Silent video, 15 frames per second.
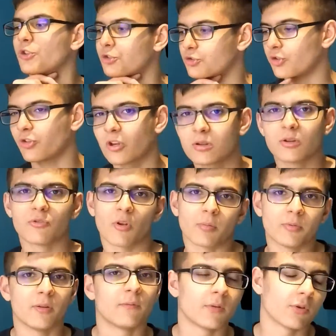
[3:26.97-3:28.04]
Just like these
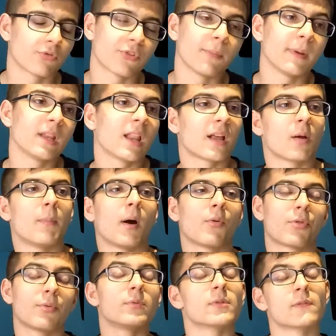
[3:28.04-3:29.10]
update videos, I made like
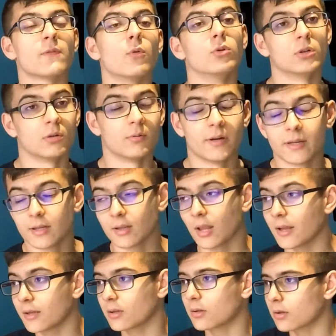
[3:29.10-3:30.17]
about 3 or 4 already,
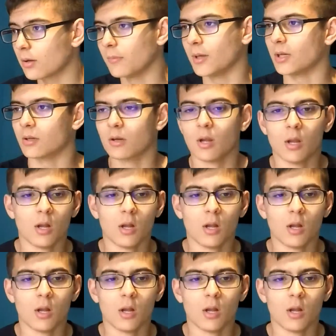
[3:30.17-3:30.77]
like, come on.